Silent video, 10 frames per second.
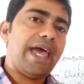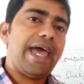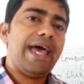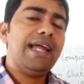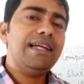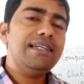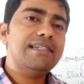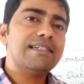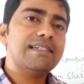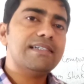and
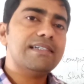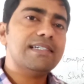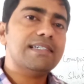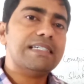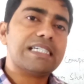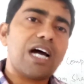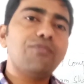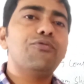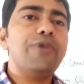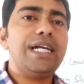
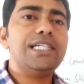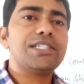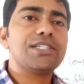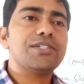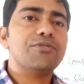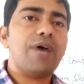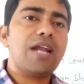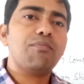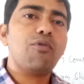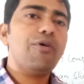rough winds,
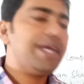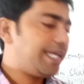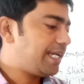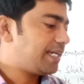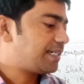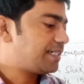when blowing,